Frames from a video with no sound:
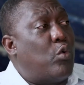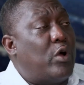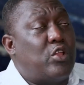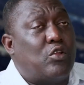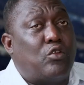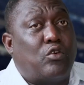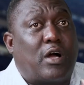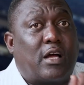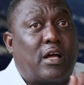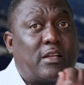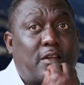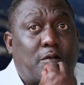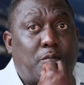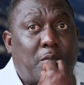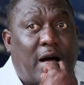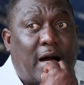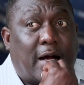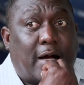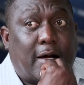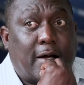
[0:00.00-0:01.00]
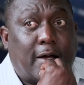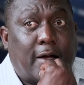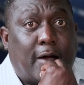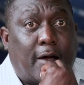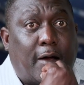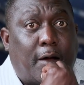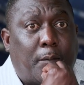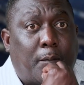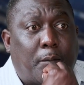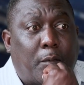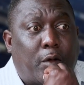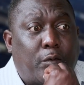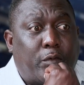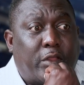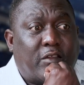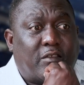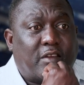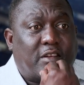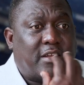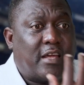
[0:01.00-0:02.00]
when you look at it, Mark,
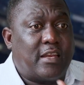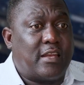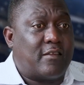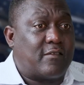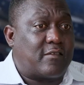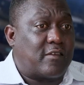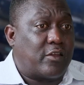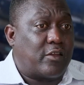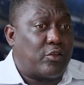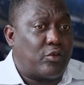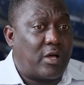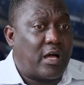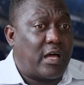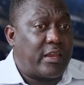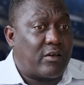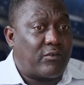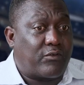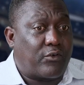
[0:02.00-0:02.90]
there's a tendency in Uganda,